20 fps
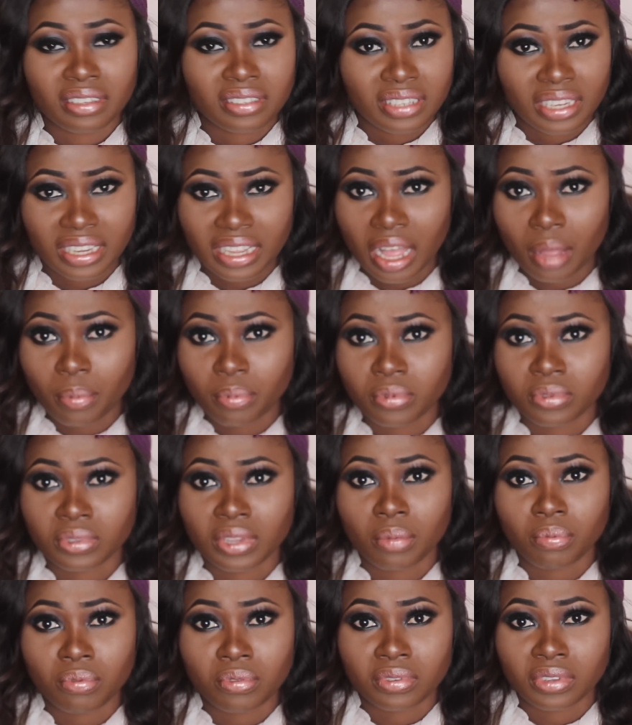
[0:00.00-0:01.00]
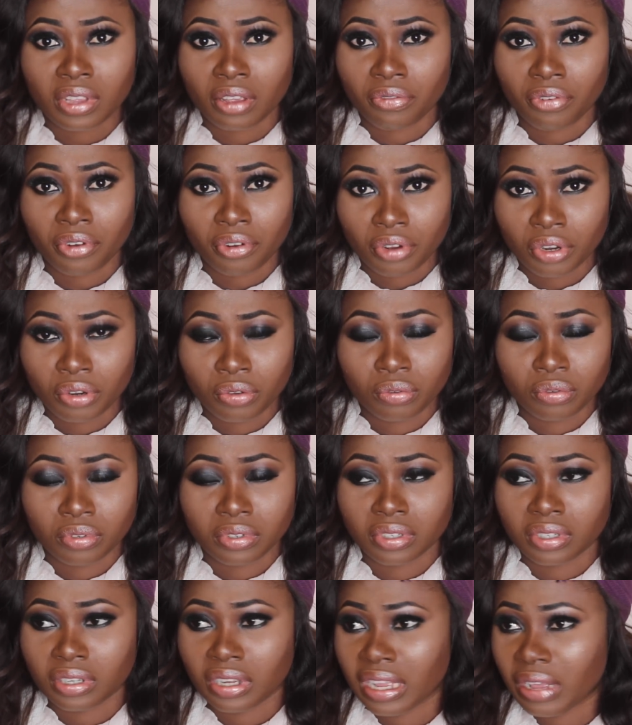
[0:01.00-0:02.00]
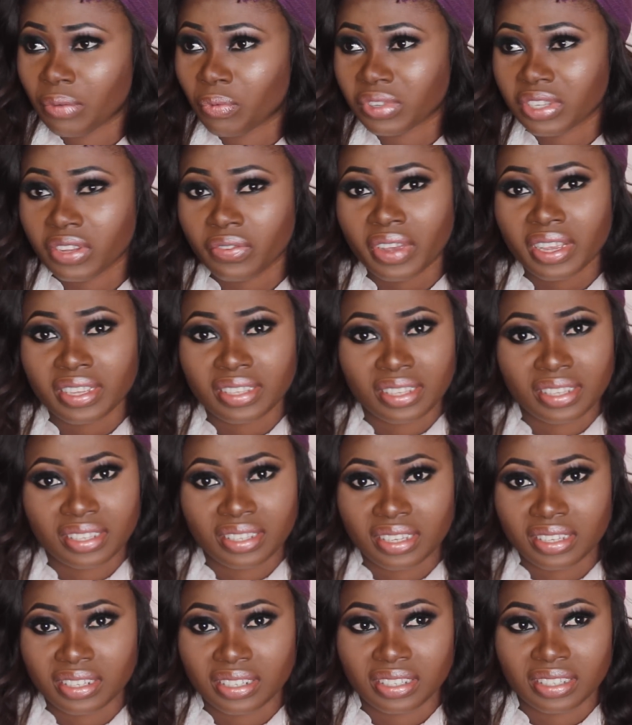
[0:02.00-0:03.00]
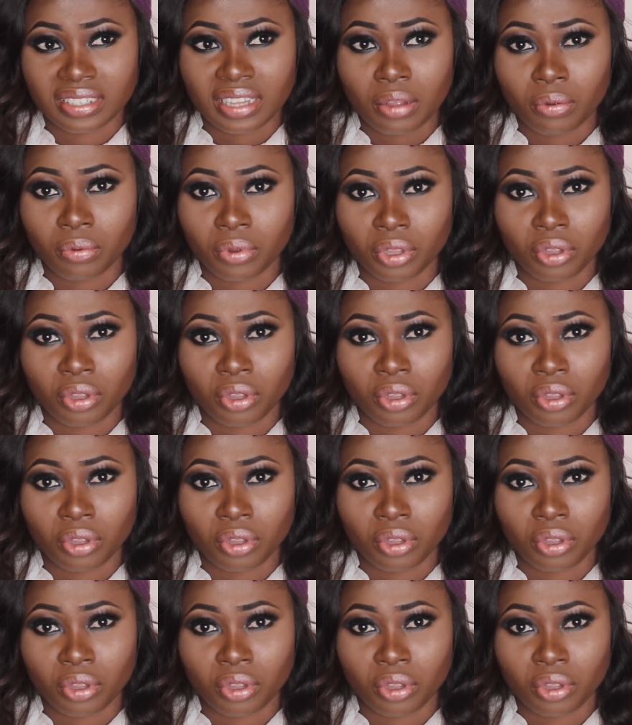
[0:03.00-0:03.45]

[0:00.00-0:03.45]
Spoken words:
take apples. Apples are very good. Whatever is in season, that will